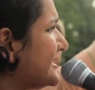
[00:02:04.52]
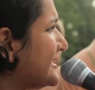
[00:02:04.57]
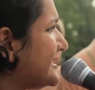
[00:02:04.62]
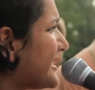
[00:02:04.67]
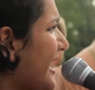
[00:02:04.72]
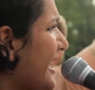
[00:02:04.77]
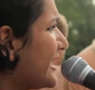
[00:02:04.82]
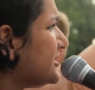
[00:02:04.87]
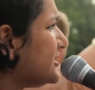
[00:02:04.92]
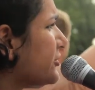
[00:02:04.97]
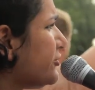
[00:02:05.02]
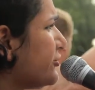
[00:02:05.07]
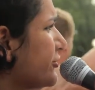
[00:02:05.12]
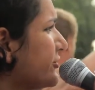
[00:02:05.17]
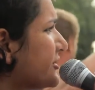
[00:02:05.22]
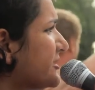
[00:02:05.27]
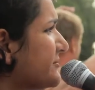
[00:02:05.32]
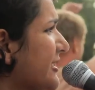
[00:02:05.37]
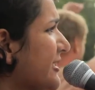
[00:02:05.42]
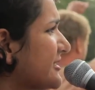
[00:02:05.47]
States
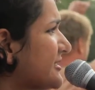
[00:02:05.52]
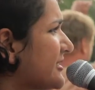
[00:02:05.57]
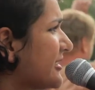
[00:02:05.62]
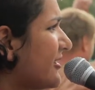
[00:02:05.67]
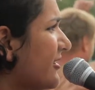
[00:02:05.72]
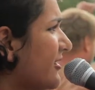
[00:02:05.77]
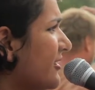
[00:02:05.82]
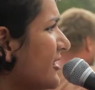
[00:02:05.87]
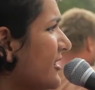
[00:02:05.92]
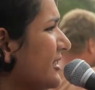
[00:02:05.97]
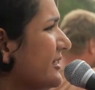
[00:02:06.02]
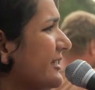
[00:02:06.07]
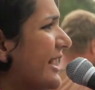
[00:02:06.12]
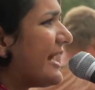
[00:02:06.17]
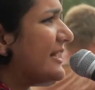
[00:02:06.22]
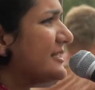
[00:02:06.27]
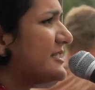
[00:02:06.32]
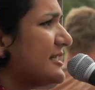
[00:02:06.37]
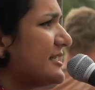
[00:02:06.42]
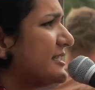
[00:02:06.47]
cruise missile
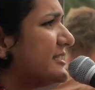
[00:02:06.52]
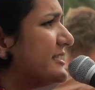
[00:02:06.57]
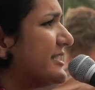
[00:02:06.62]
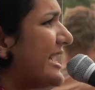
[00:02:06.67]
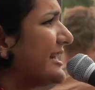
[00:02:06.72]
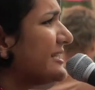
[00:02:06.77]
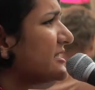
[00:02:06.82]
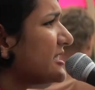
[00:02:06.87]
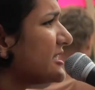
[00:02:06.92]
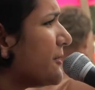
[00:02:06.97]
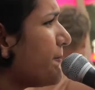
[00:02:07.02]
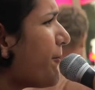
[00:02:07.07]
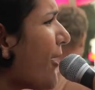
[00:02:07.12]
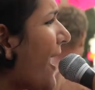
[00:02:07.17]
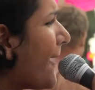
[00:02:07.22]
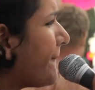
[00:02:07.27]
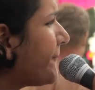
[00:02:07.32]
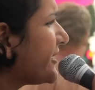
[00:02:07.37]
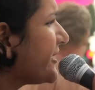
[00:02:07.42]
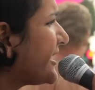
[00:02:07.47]
lands in a densely
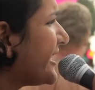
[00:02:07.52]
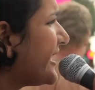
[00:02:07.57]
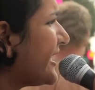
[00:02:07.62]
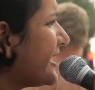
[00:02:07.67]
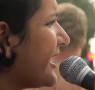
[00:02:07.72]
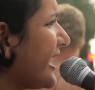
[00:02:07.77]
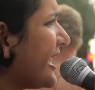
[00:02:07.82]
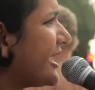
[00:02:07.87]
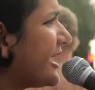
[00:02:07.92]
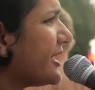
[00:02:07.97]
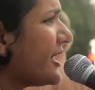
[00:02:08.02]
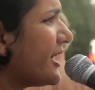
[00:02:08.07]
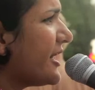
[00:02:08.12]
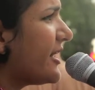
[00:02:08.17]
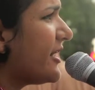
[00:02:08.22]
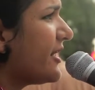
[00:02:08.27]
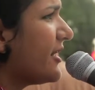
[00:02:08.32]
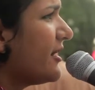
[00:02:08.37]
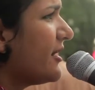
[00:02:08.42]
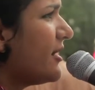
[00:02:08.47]
populated
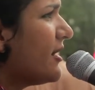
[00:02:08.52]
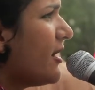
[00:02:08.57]
area,